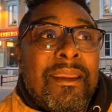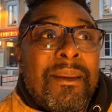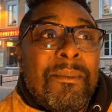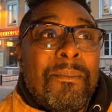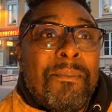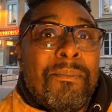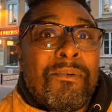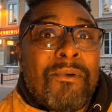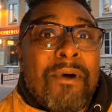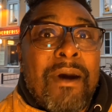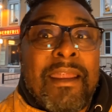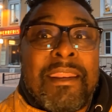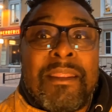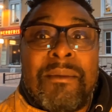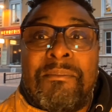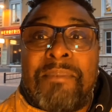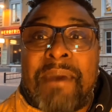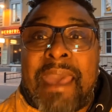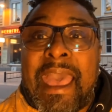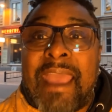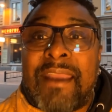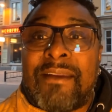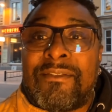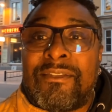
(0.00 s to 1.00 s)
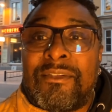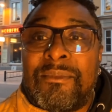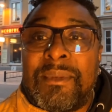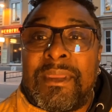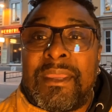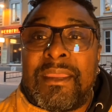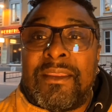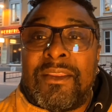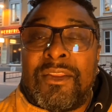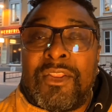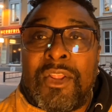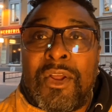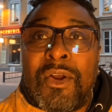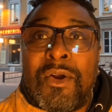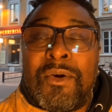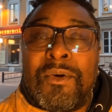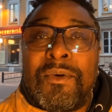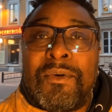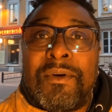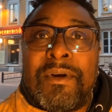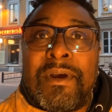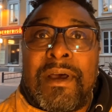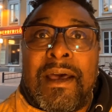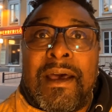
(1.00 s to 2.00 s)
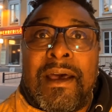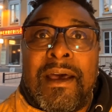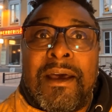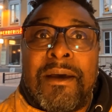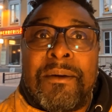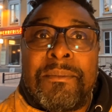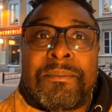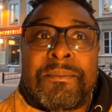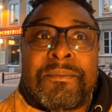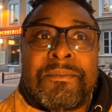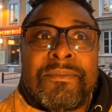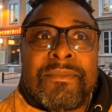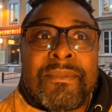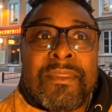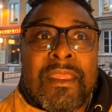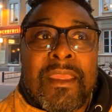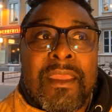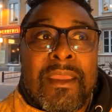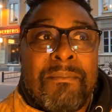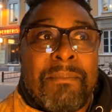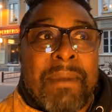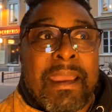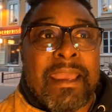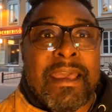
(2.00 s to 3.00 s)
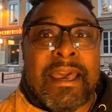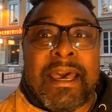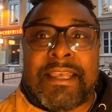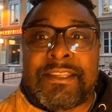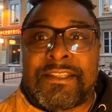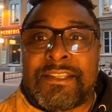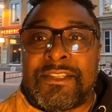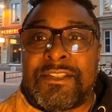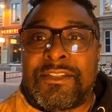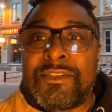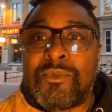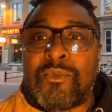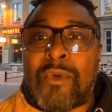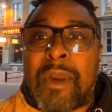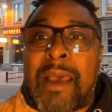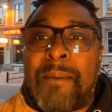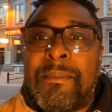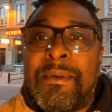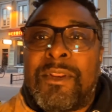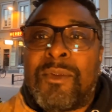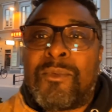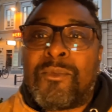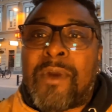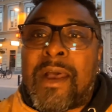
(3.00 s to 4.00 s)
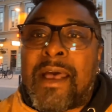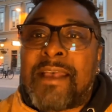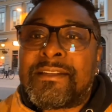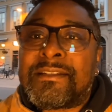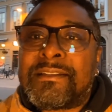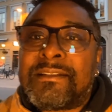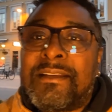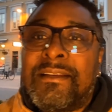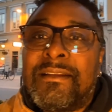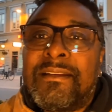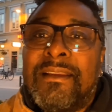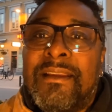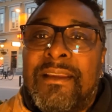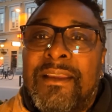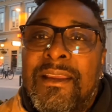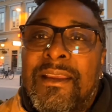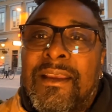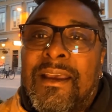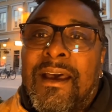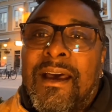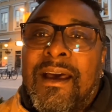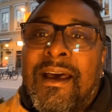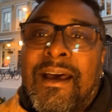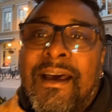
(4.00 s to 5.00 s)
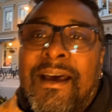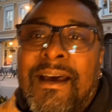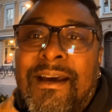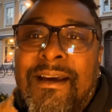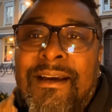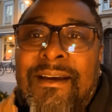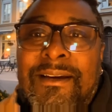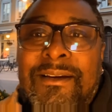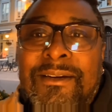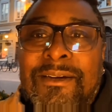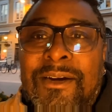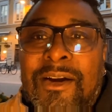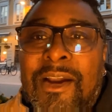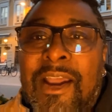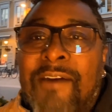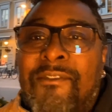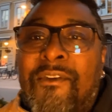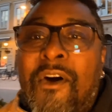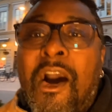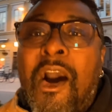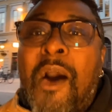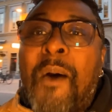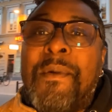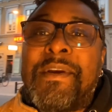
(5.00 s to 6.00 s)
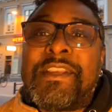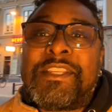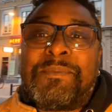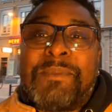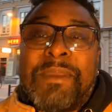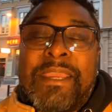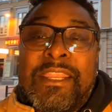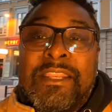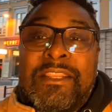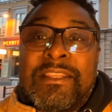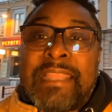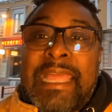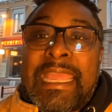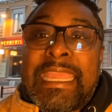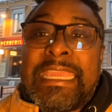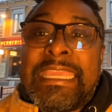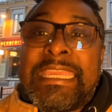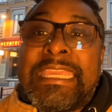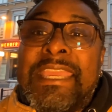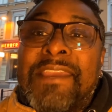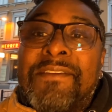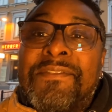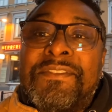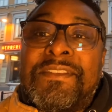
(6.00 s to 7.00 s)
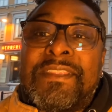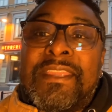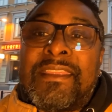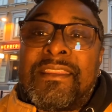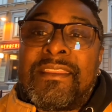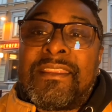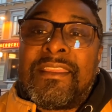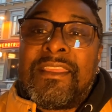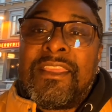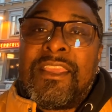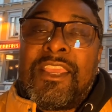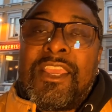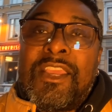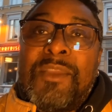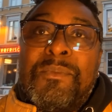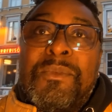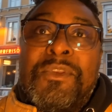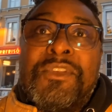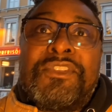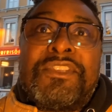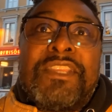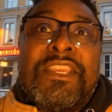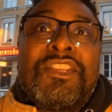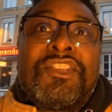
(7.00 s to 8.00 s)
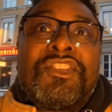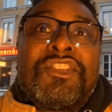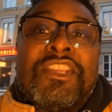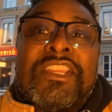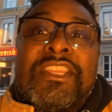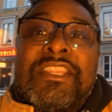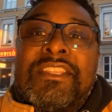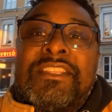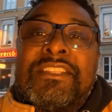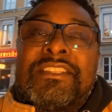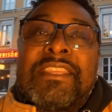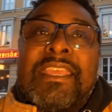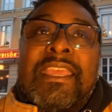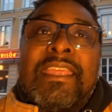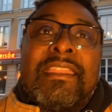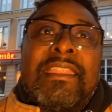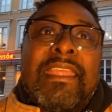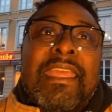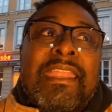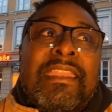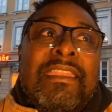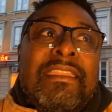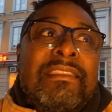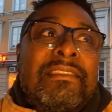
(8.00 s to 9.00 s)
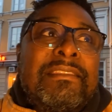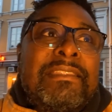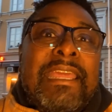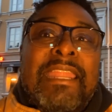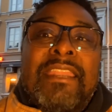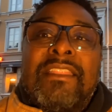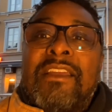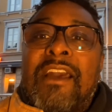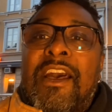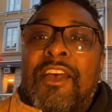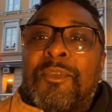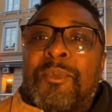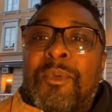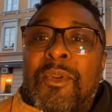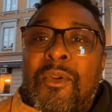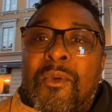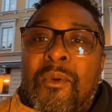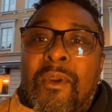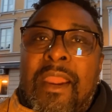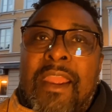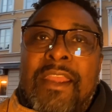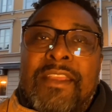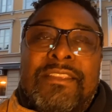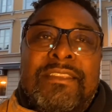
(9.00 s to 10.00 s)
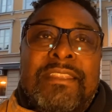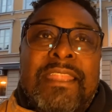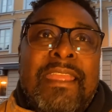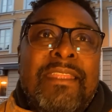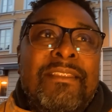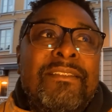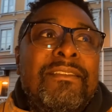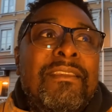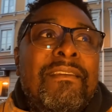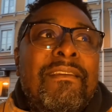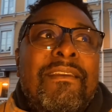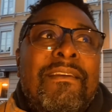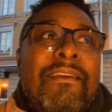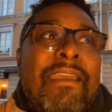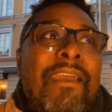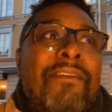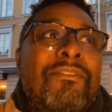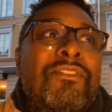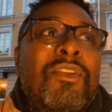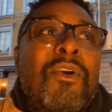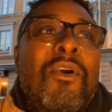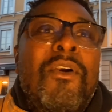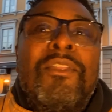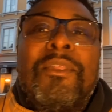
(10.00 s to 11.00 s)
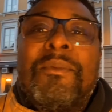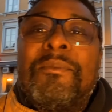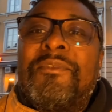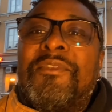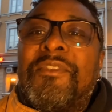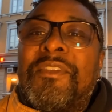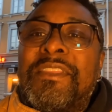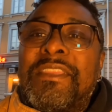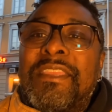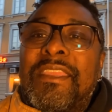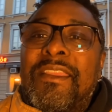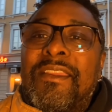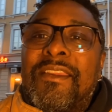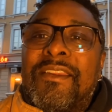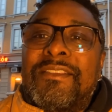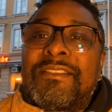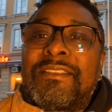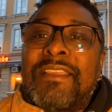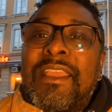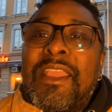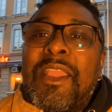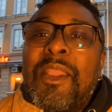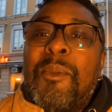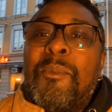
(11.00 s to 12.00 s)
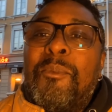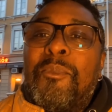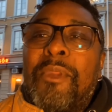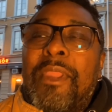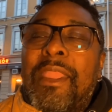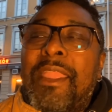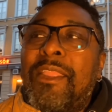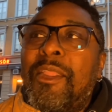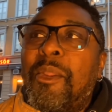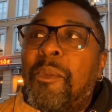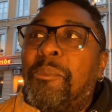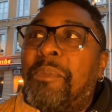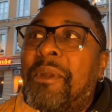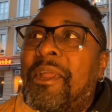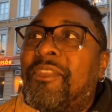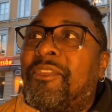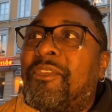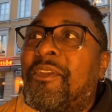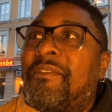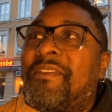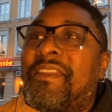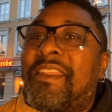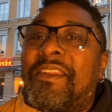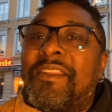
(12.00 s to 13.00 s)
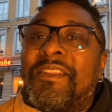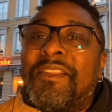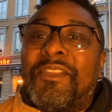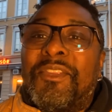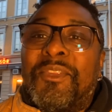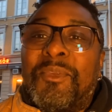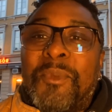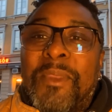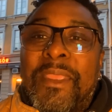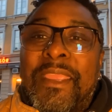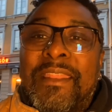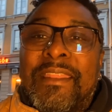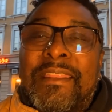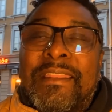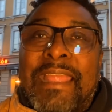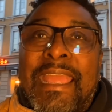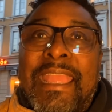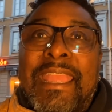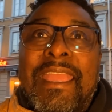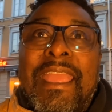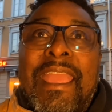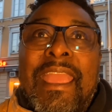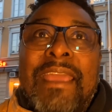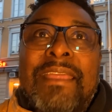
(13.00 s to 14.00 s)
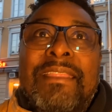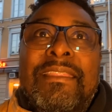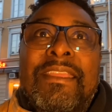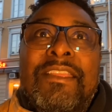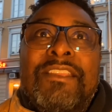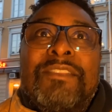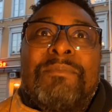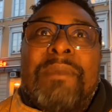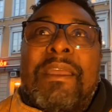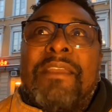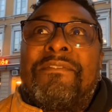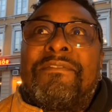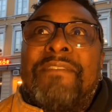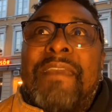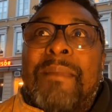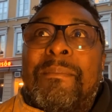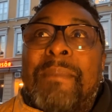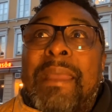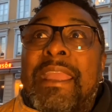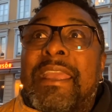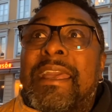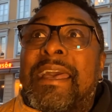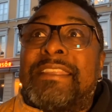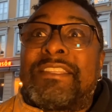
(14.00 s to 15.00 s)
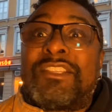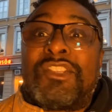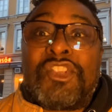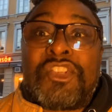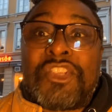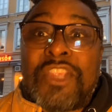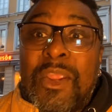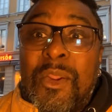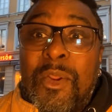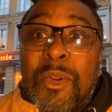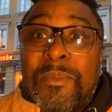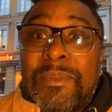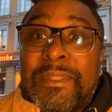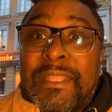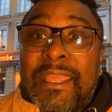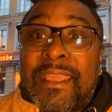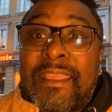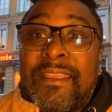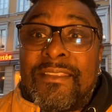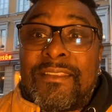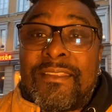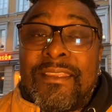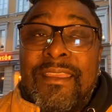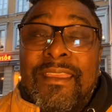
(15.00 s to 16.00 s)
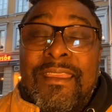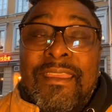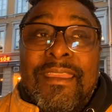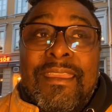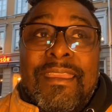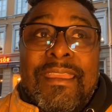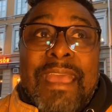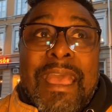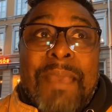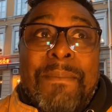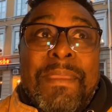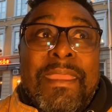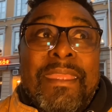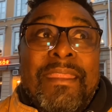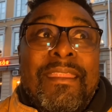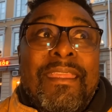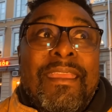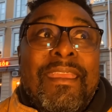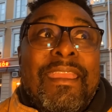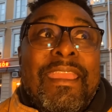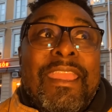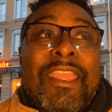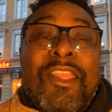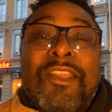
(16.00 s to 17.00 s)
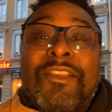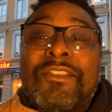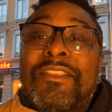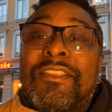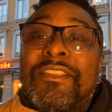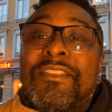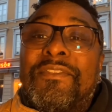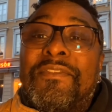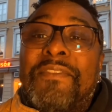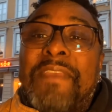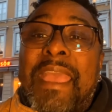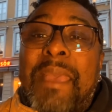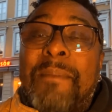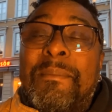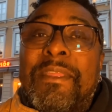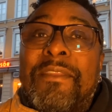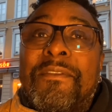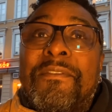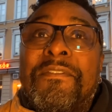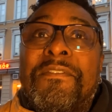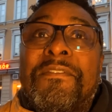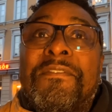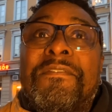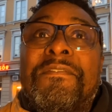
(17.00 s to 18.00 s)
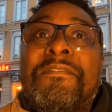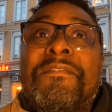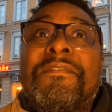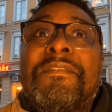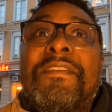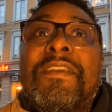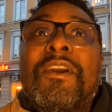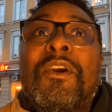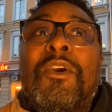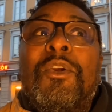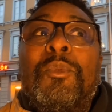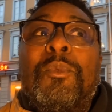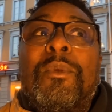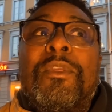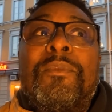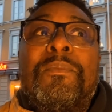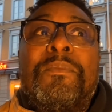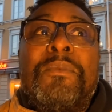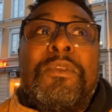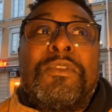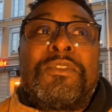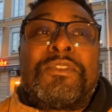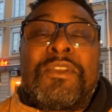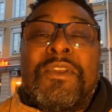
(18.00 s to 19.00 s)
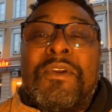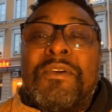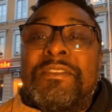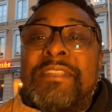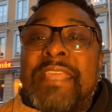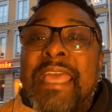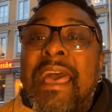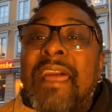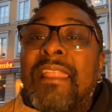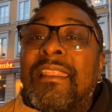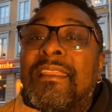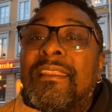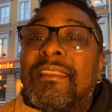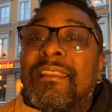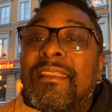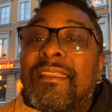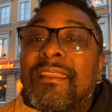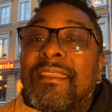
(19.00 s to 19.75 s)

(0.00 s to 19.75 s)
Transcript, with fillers: brought it back for me, you know. Um, my cousins, Robin and Roselyn, uh, have always been like gifted musicians and, and led gospel choirs. And I have told them for years, bring your butts over here to Sweden. Like, here's my family. My cousin Cheryl plays. I mean, here's this family filled with musical talent